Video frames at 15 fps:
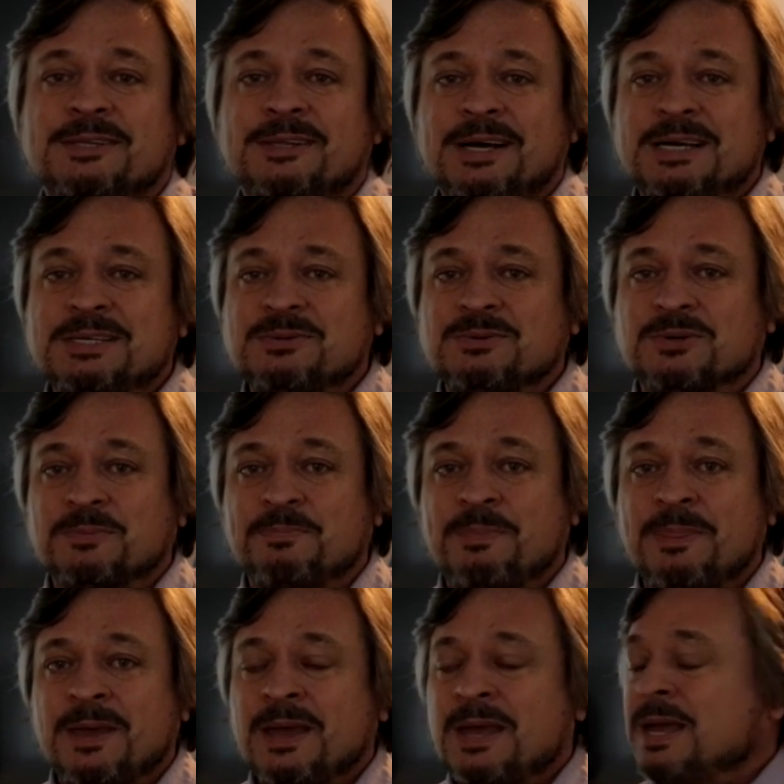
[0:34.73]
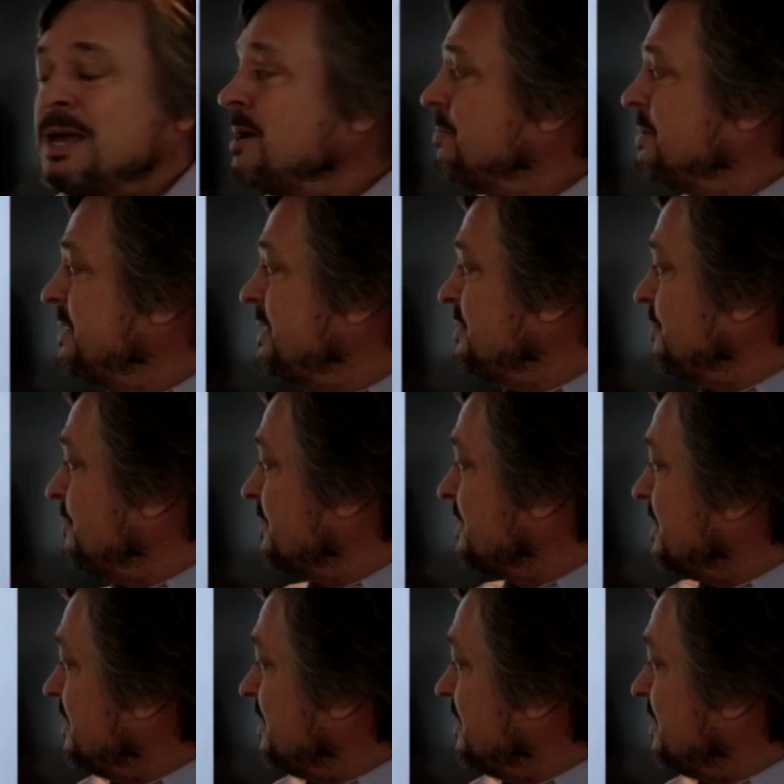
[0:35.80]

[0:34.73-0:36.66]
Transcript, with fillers: classroom, but this one was